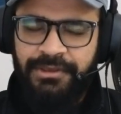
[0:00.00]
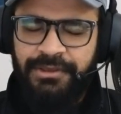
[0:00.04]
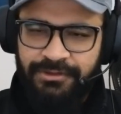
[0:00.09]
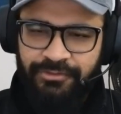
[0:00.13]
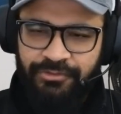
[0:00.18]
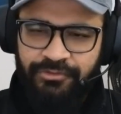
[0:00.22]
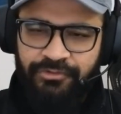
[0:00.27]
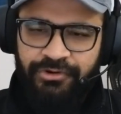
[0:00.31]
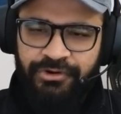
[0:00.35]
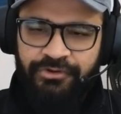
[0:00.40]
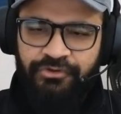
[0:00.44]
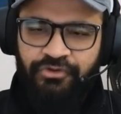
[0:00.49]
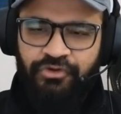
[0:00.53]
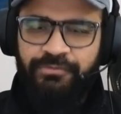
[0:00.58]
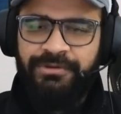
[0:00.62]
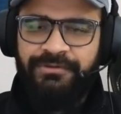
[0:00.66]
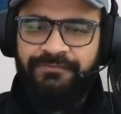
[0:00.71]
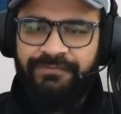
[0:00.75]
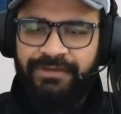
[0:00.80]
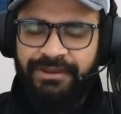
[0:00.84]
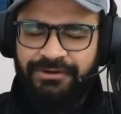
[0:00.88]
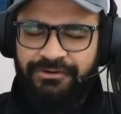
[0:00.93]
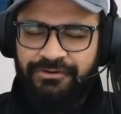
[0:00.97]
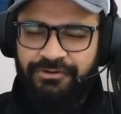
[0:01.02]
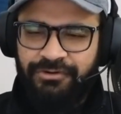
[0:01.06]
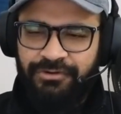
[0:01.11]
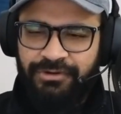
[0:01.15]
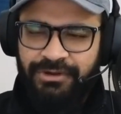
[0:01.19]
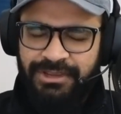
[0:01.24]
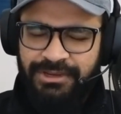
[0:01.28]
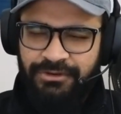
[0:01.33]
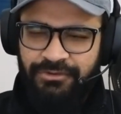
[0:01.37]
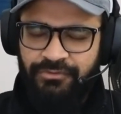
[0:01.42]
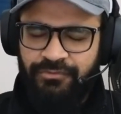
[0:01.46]
32-bit vector
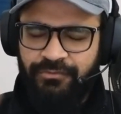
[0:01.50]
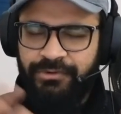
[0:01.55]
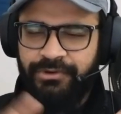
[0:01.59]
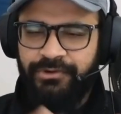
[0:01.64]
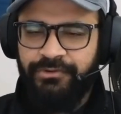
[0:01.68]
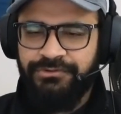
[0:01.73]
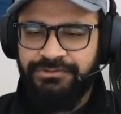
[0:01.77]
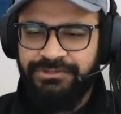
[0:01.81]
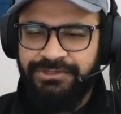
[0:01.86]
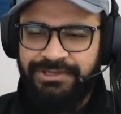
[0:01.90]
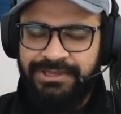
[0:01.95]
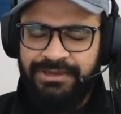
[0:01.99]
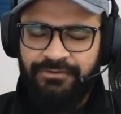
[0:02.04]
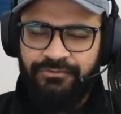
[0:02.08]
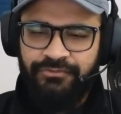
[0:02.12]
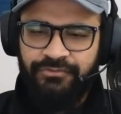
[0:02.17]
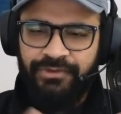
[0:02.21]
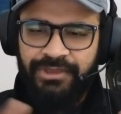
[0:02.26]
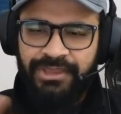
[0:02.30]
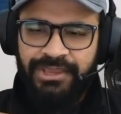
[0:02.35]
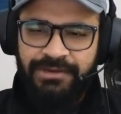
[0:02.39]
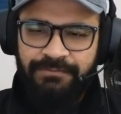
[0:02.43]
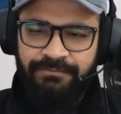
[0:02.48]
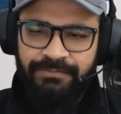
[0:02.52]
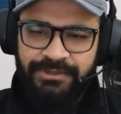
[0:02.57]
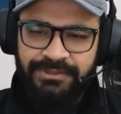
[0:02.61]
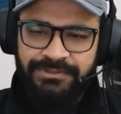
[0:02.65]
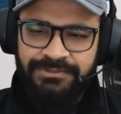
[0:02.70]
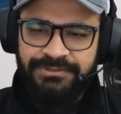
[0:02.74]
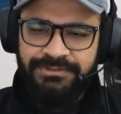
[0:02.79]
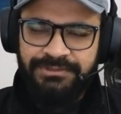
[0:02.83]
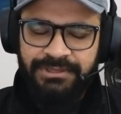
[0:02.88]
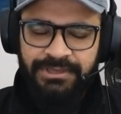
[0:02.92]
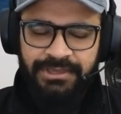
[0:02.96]
and you reduce it down to 8
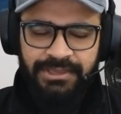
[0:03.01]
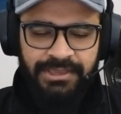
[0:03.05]
bits.